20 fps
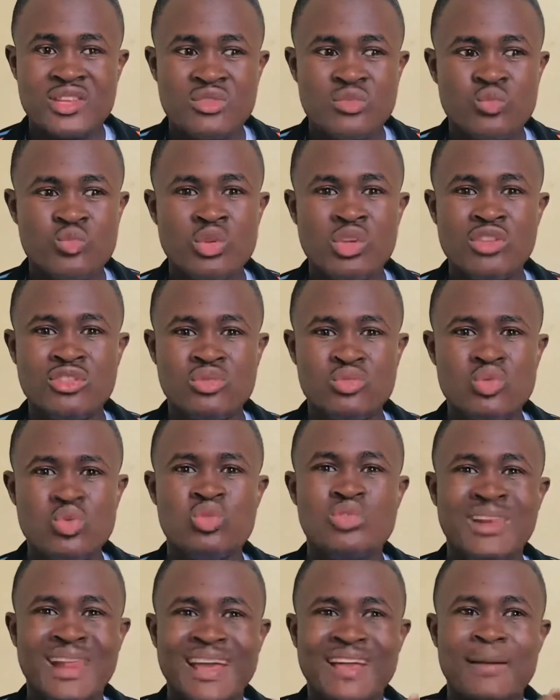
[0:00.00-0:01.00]
we do
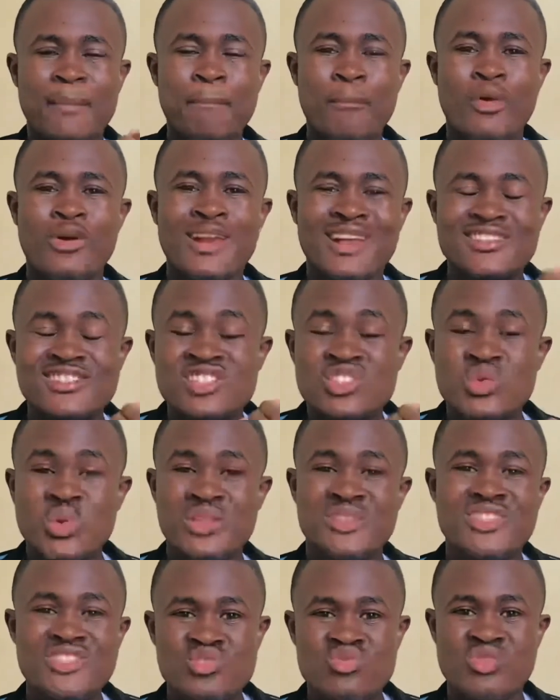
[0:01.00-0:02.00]
like more than
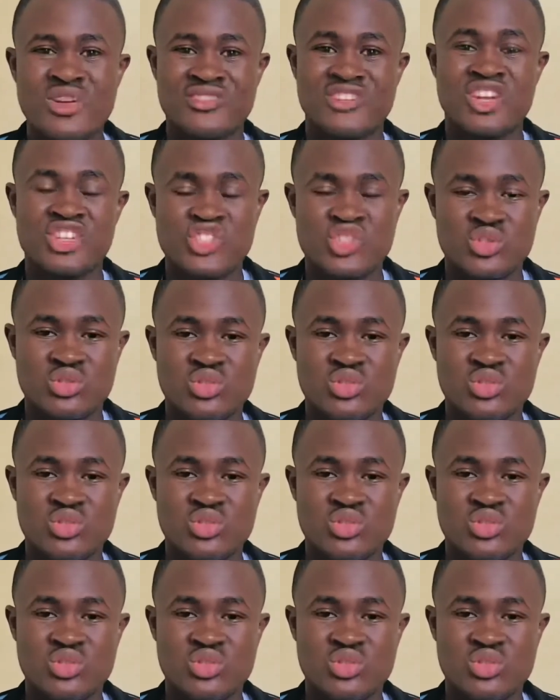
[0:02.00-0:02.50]
20 transactions